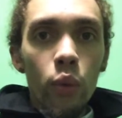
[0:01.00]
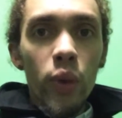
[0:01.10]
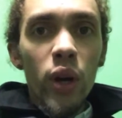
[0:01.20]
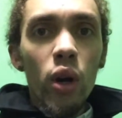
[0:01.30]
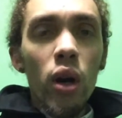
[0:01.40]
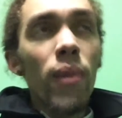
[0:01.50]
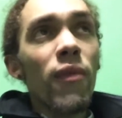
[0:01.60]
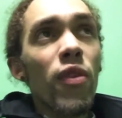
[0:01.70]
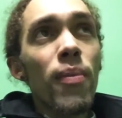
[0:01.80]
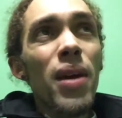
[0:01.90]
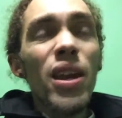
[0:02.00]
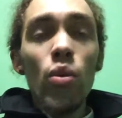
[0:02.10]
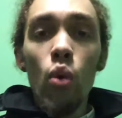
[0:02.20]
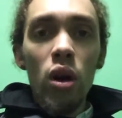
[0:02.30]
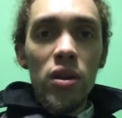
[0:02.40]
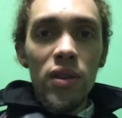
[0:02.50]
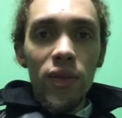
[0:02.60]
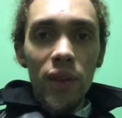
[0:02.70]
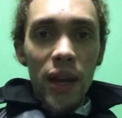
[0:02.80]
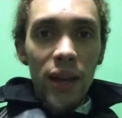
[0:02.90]
We all come from many walks
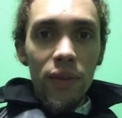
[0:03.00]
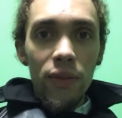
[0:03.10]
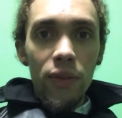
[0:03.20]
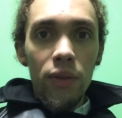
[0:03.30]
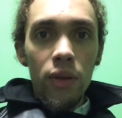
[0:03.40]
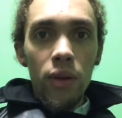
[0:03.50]
of life,